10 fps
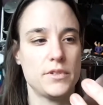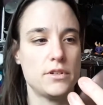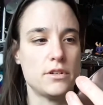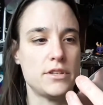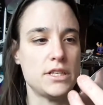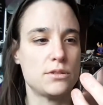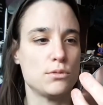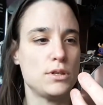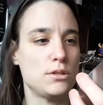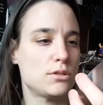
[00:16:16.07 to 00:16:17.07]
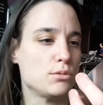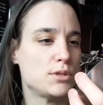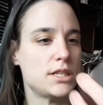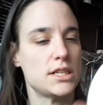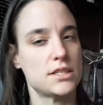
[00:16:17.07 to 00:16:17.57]
It's all
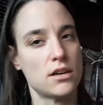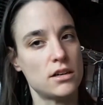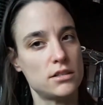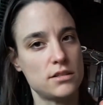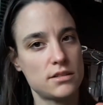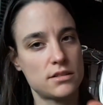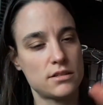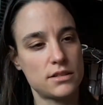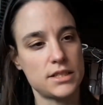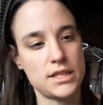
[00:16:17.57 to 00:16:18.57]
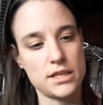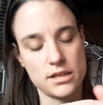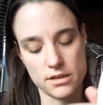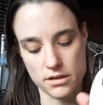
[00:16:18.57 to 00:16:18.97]
Tears Heartless CD.